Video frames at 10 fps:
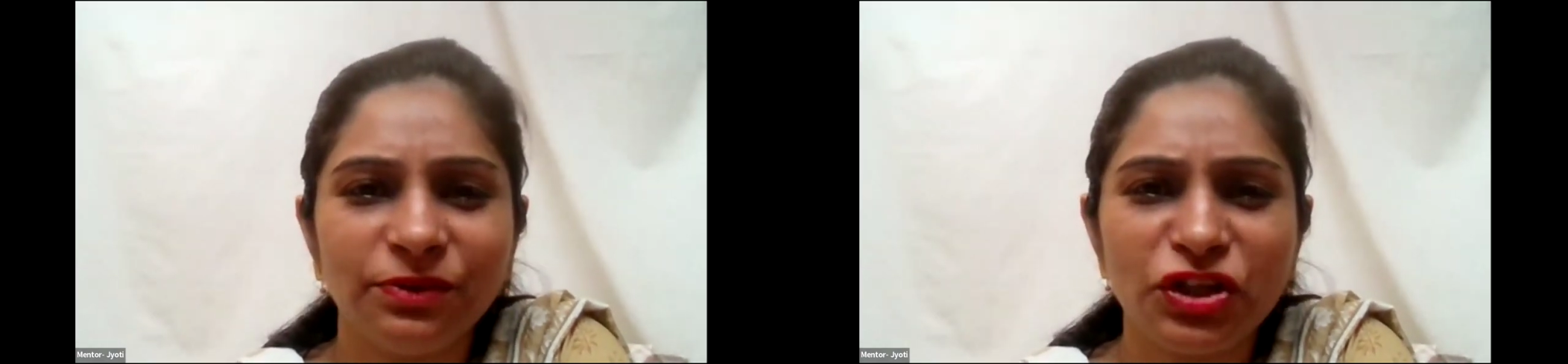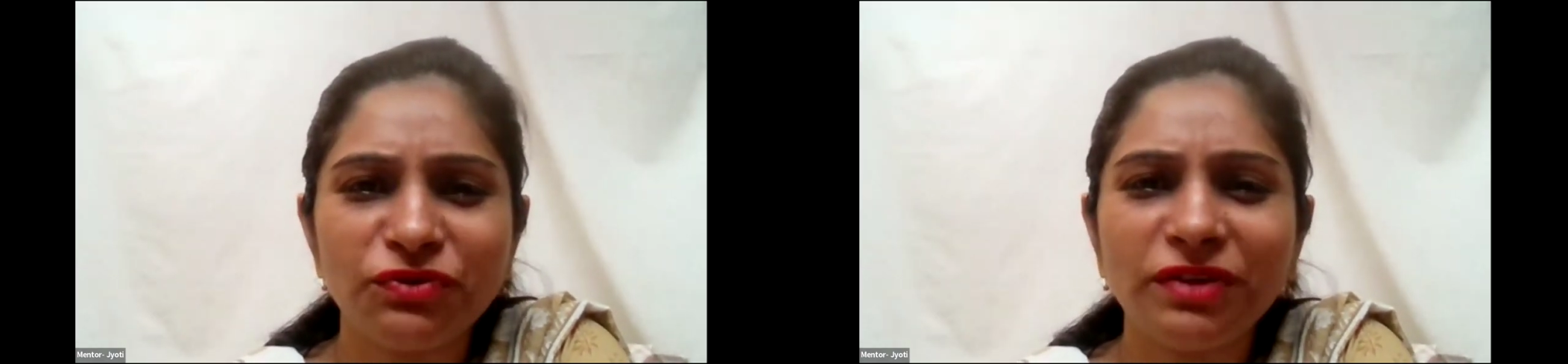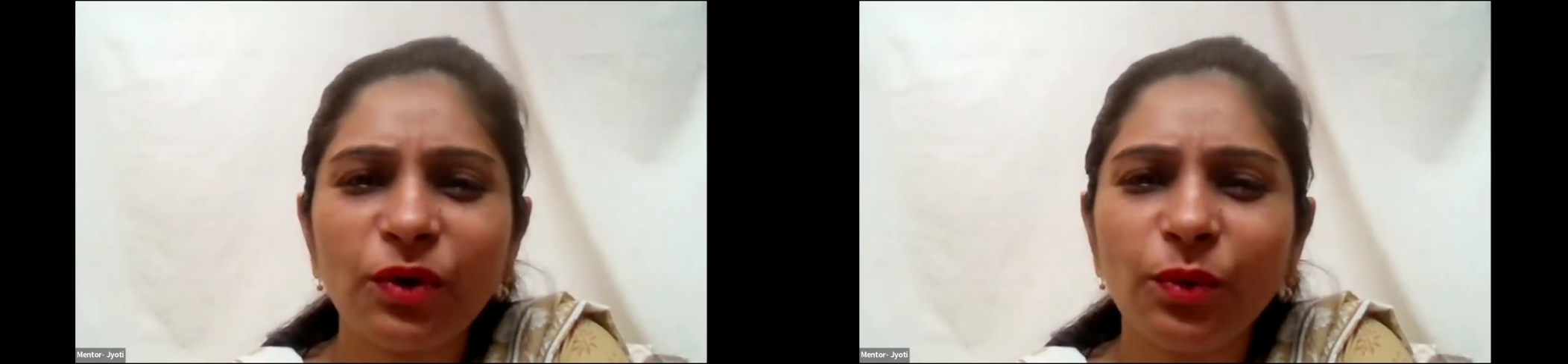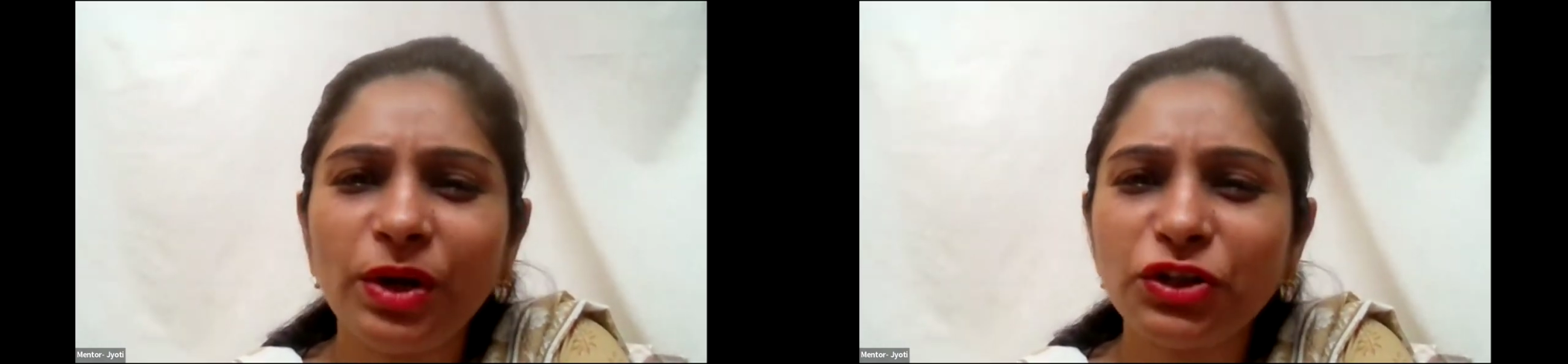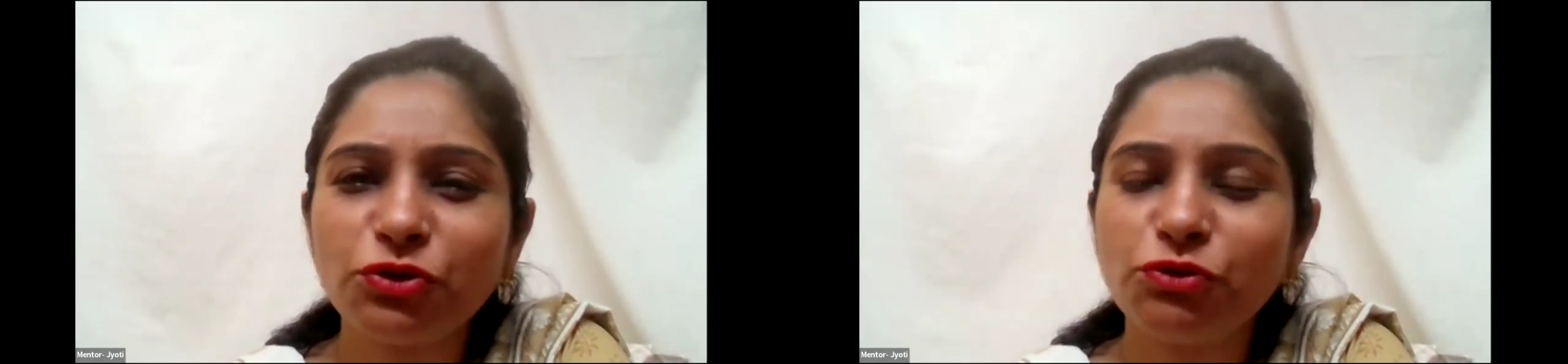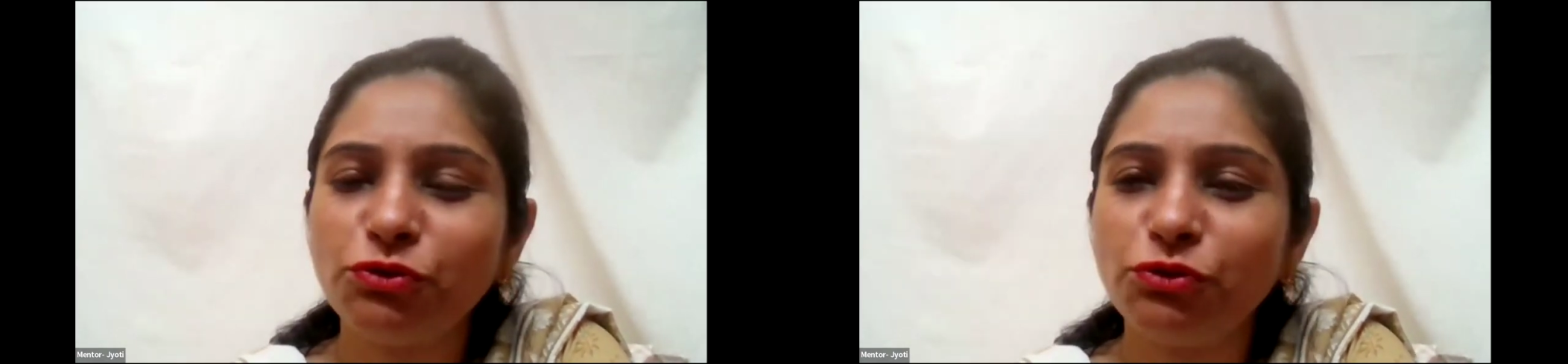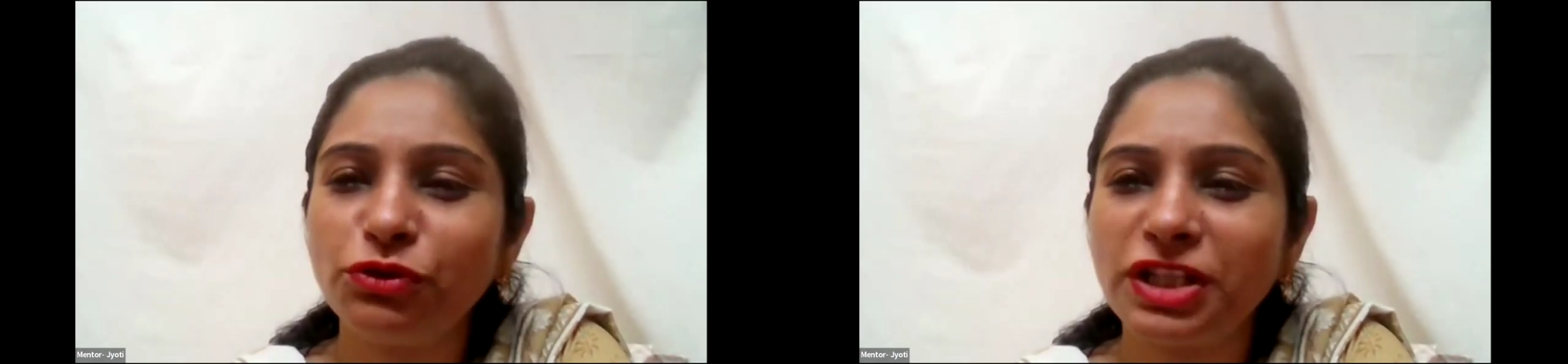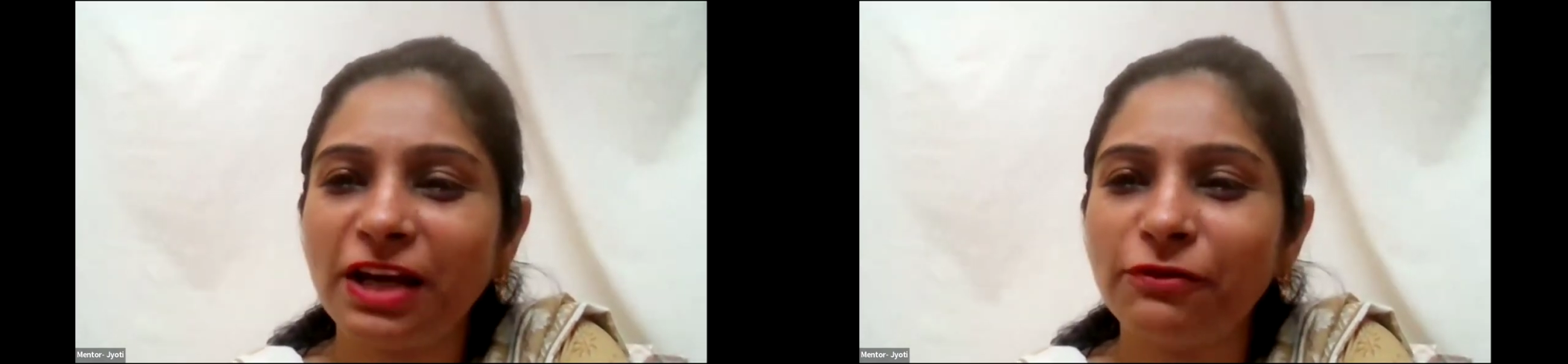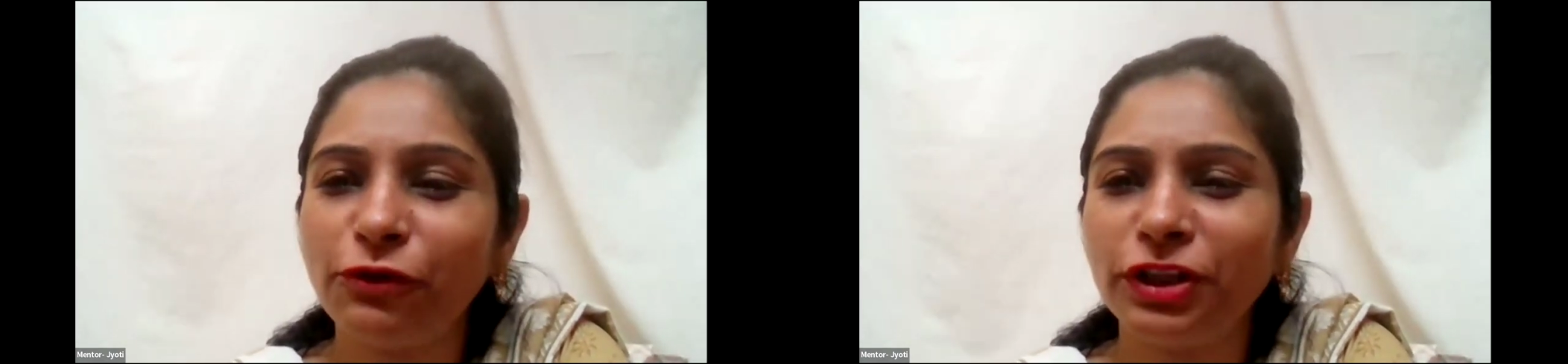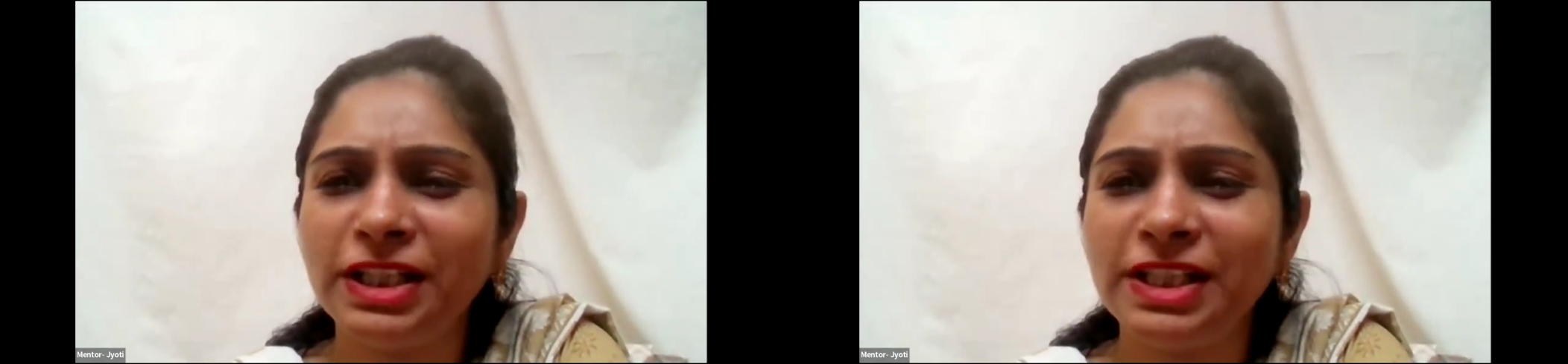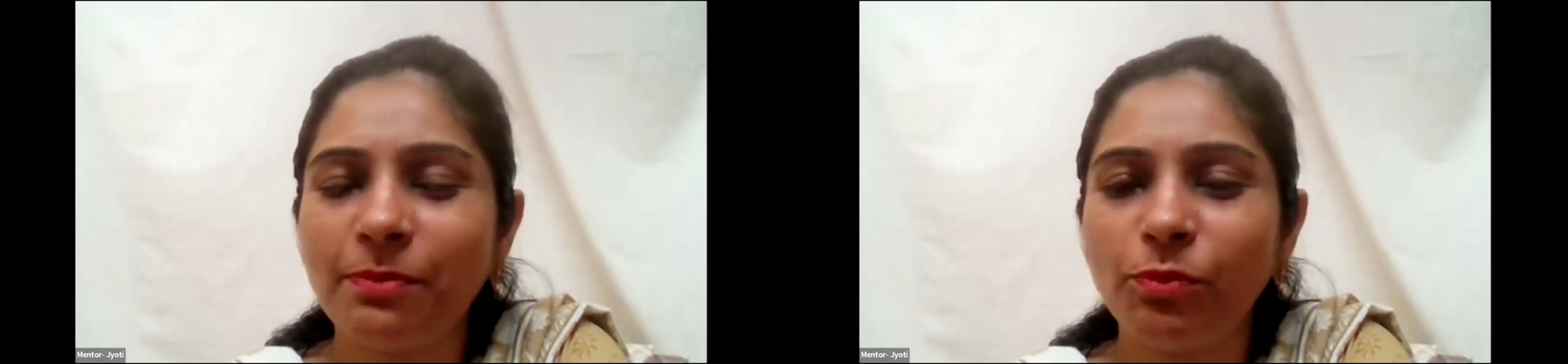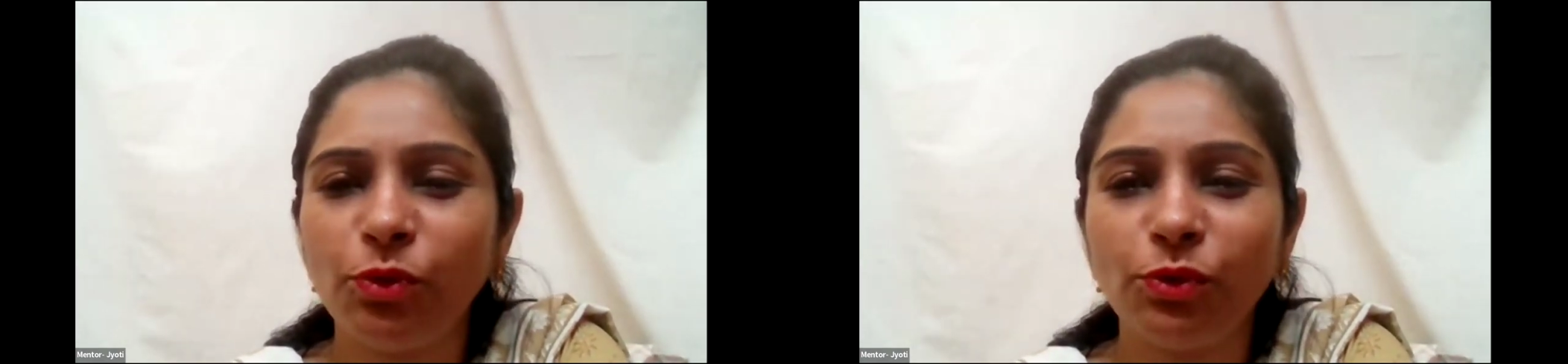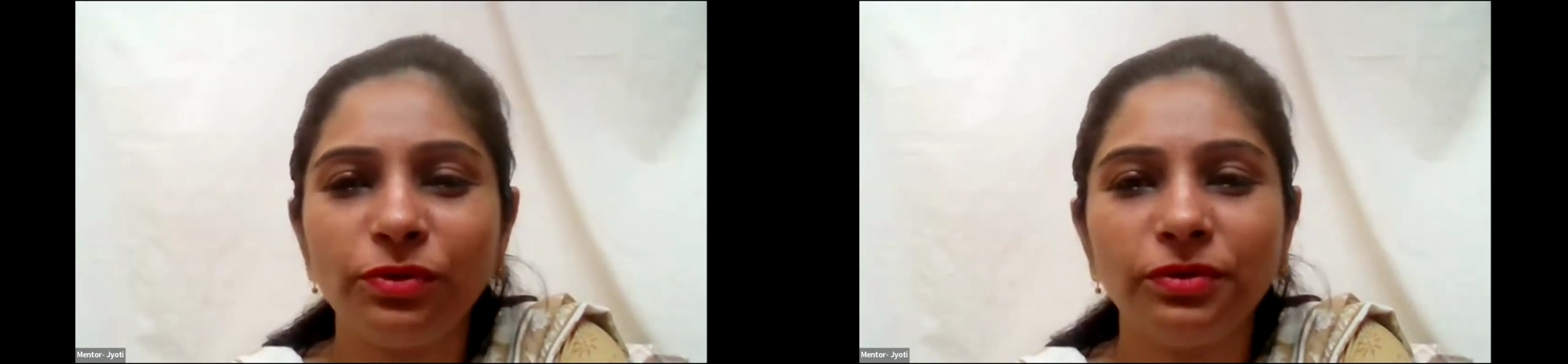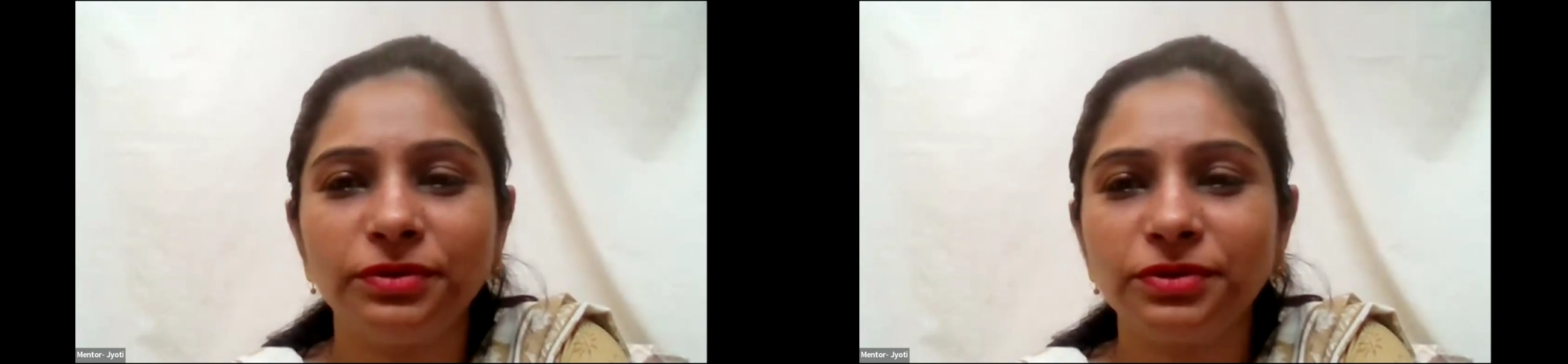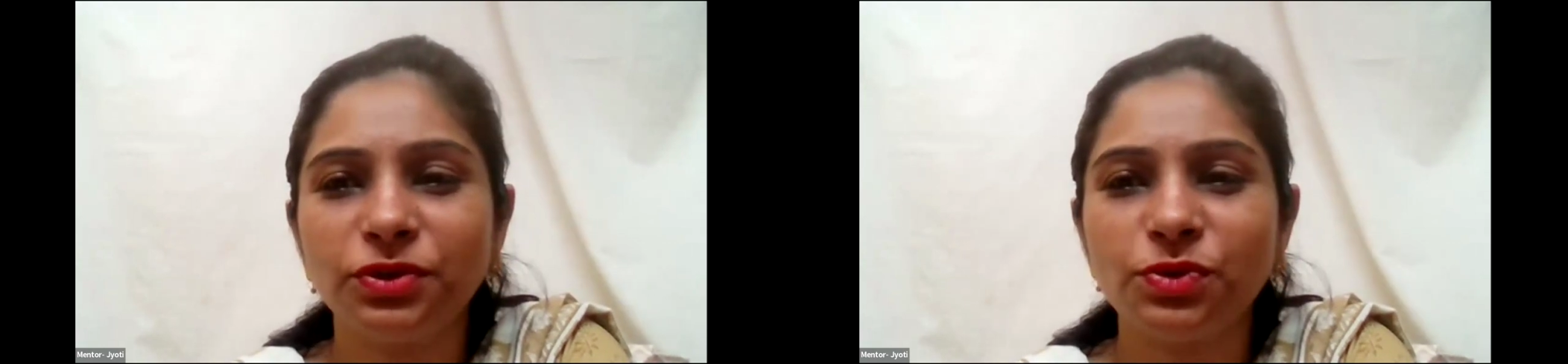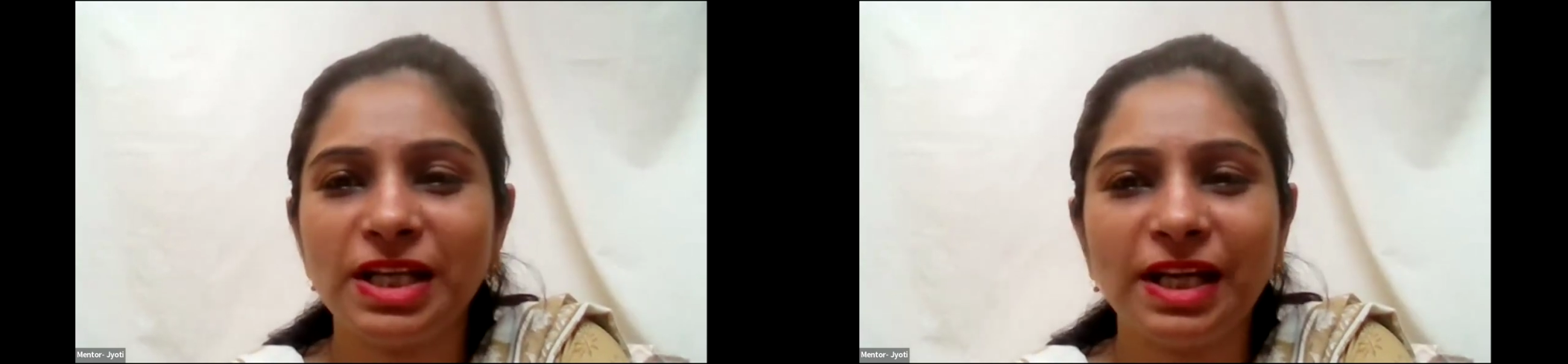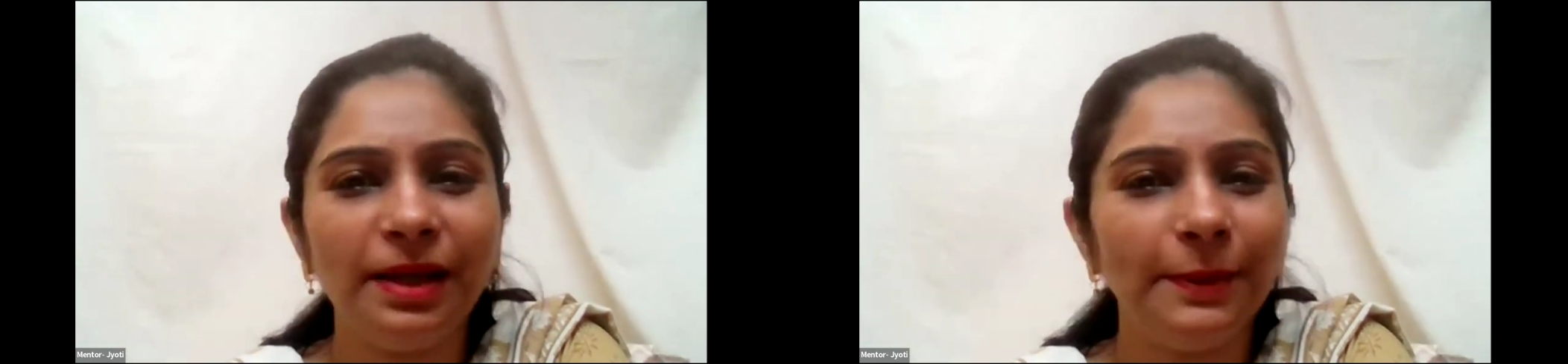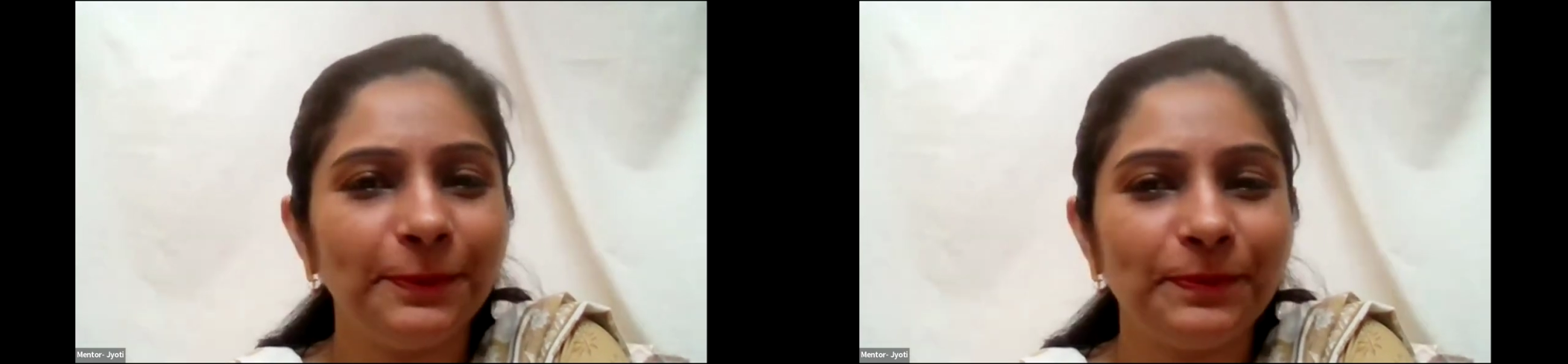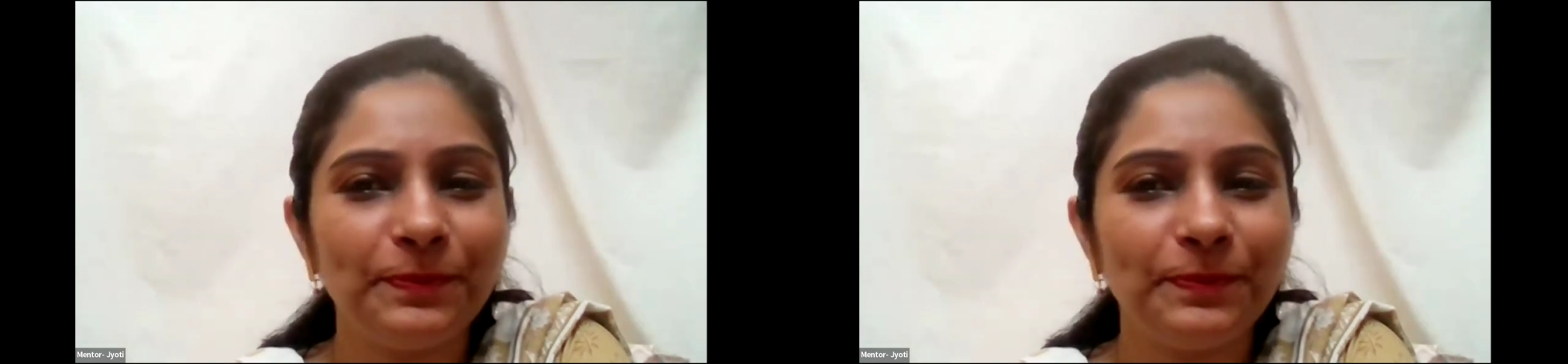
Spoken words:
which we are going to take for the demo today?